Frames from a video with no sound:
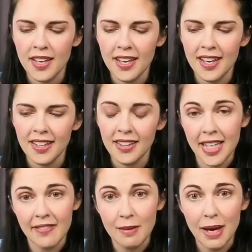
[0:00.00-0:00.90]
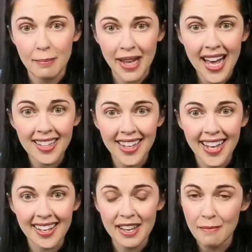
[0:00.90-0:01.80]
leaving my black
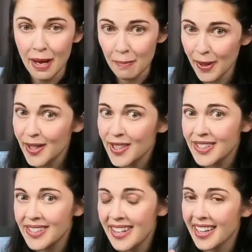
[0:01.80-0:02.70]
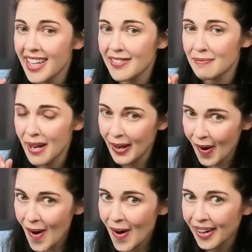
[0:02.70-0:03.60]
light in my purse that I left in my
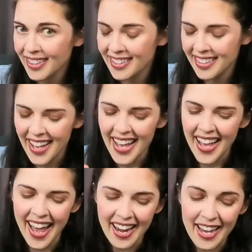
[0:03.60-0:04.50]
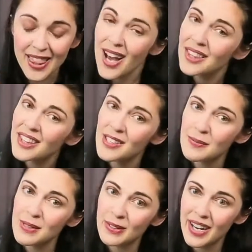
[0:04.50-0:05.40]
car. And I thought that this
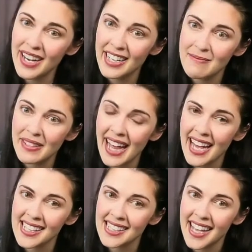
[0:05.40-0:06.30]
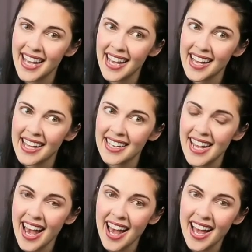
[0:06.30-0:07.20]
was uranium glass and
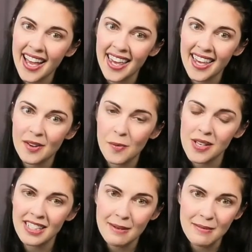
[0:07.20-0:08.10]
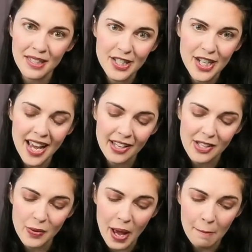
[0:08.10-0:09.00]
I wasn't able to check, so
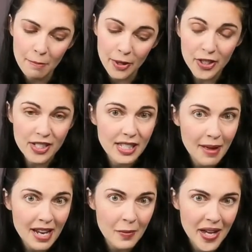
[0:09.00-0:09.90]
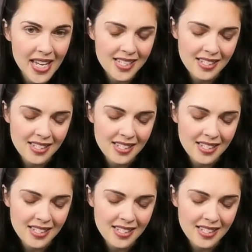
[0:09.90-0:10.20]
I purchased them anyways.